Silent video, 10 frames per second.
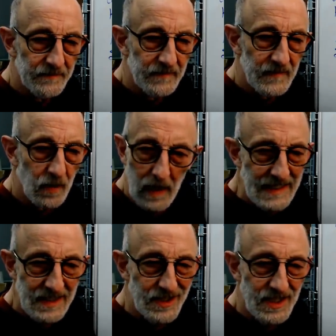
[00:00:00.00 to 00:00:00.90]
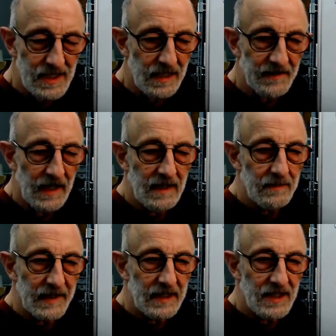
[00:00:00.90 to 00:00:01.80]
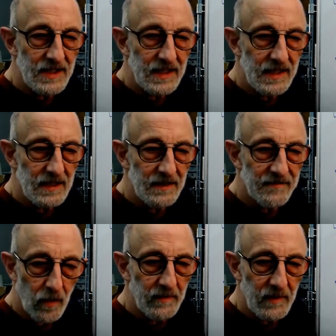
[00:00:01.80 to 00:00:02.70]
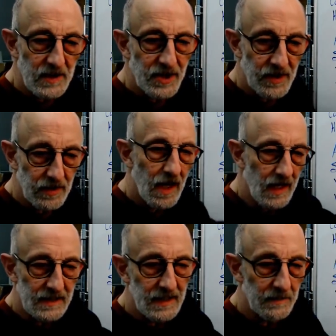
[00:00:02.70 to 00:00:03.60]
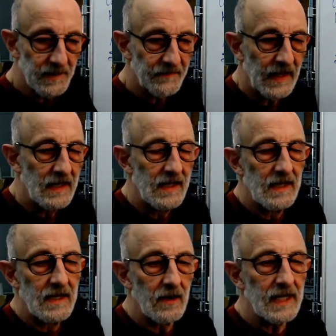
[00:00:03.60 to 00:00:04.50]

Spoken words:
grains and stuff because of the form in which they're locked up. Okay,